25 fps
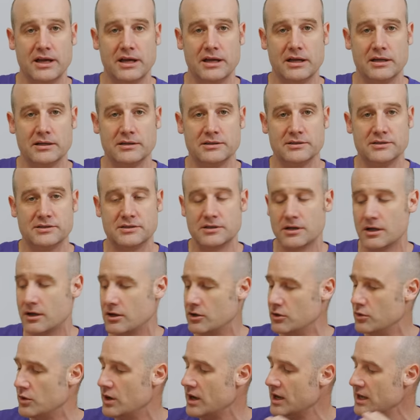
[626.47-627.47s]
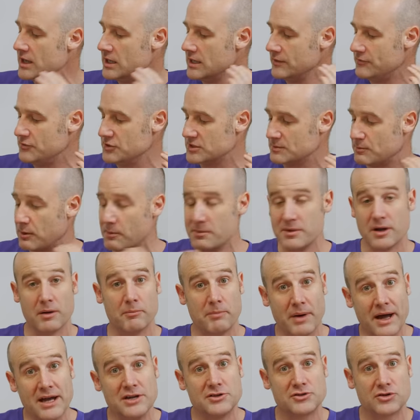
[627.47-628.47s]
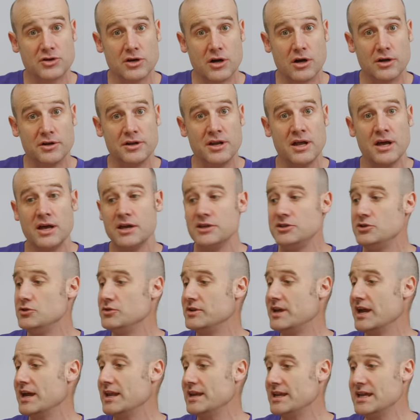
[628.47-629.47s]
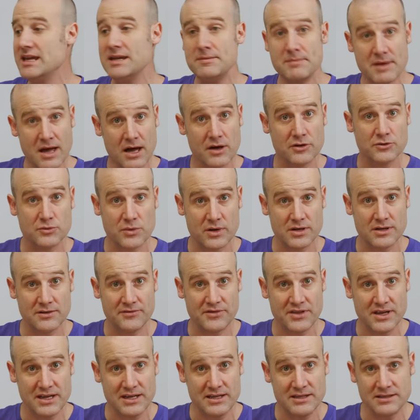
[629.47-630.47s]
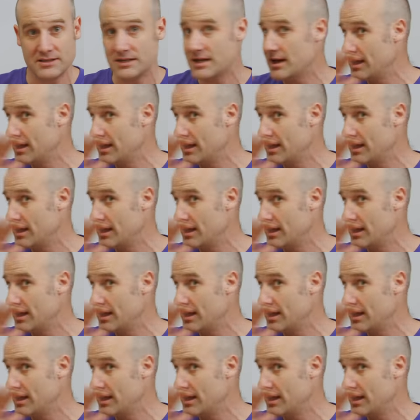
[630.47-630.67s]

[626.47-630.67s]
And so if you support me on Patreon, you get emailed one of these.